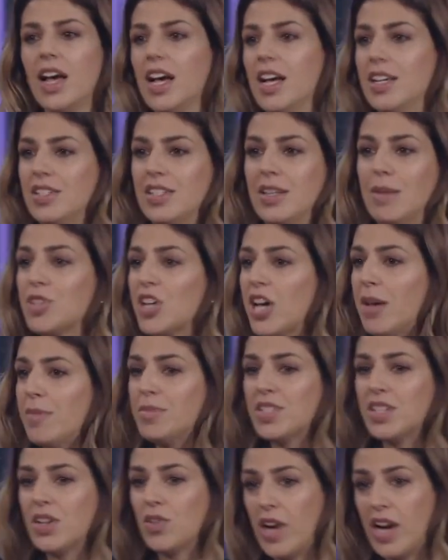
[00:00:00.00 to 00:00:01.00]

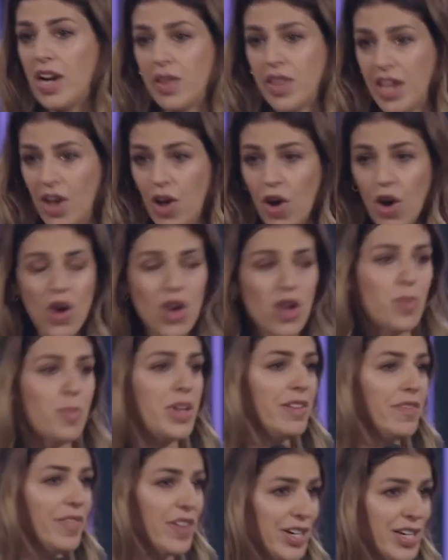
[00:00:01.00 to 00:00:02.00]
sometimes around their home
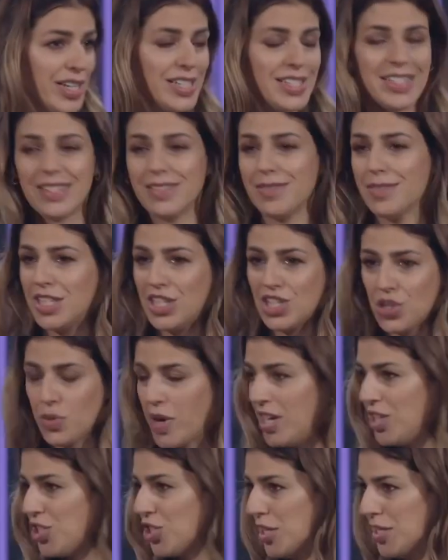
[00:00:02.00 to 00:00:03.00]
in various
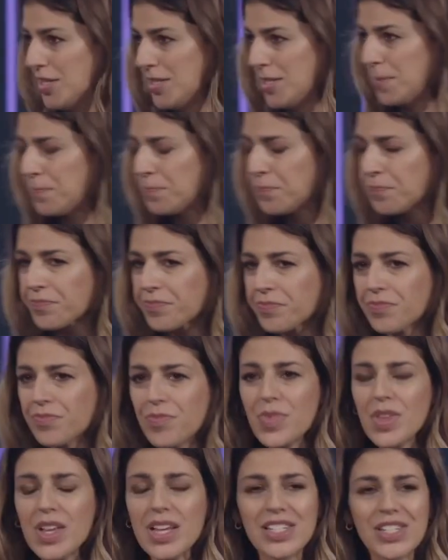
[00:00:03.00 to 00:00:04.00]
situations.
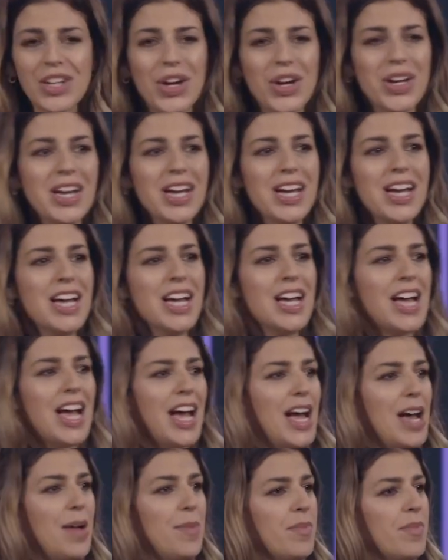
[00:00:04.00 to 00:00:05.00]
So
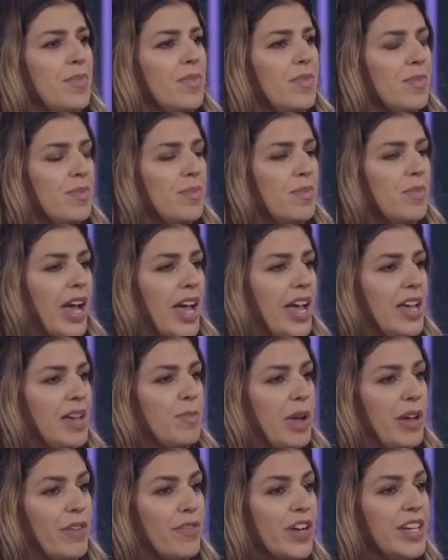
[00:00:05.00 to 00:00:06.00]

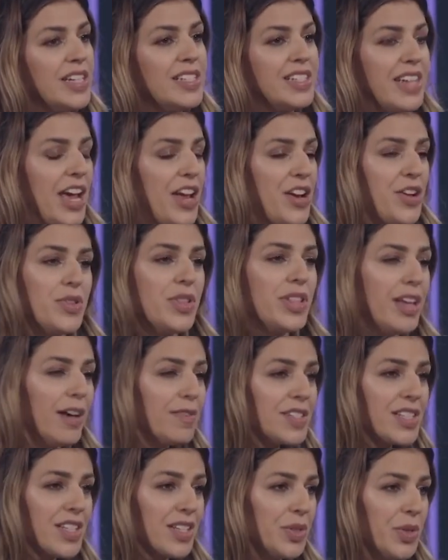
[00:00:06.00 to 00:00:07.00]
my friend's dad, who
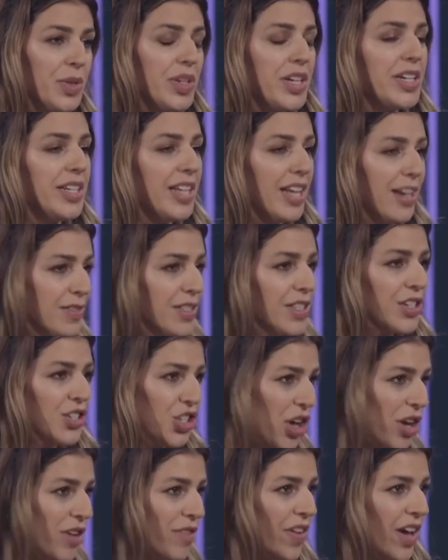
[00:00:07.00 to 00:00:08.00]
loves the Lord and loves the
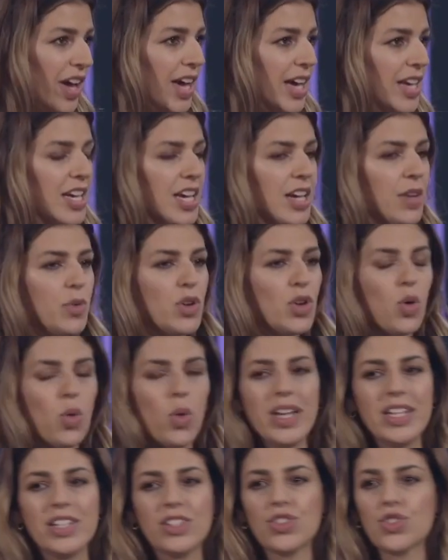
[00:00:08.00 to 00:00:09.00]
shofar, would
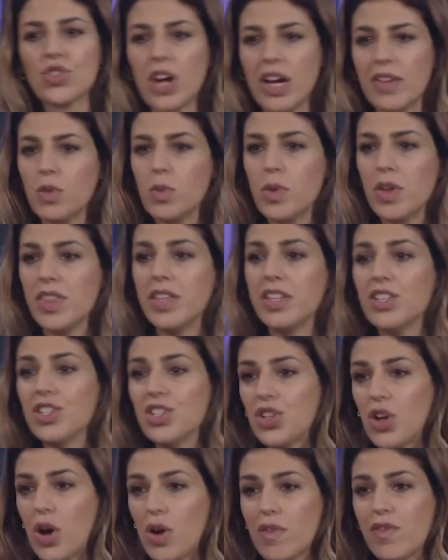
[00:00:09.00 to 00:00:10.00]
always travel with his
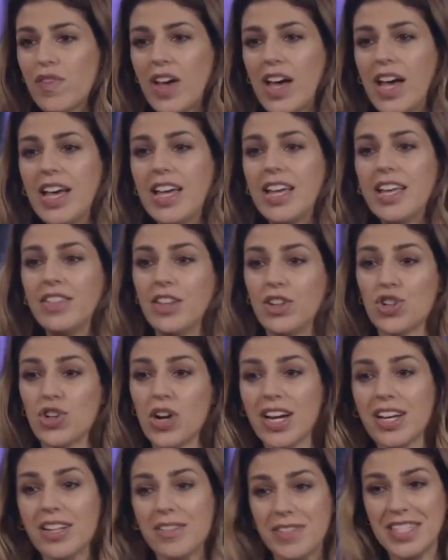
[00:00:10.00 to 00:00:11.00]
shofar in the
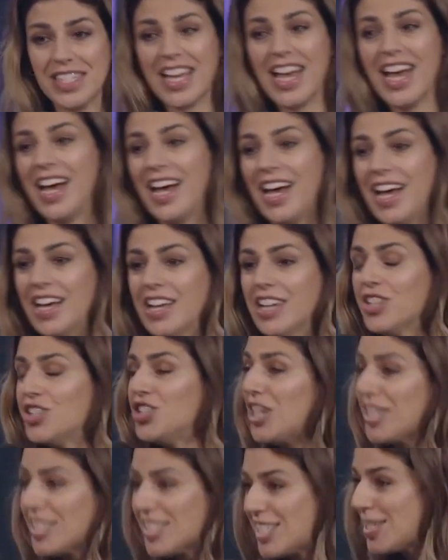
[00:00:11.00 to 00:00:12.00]
trunk of his car,
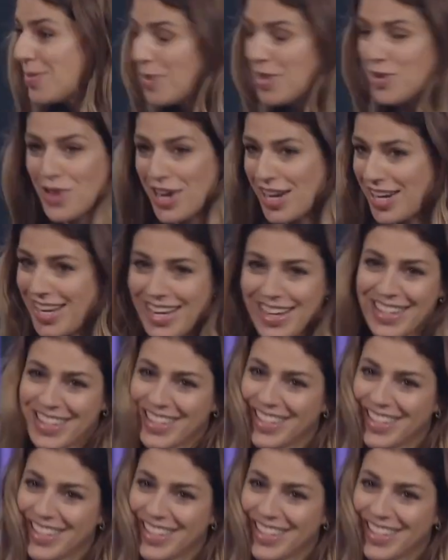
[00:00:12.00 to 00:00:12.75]
just to be ready.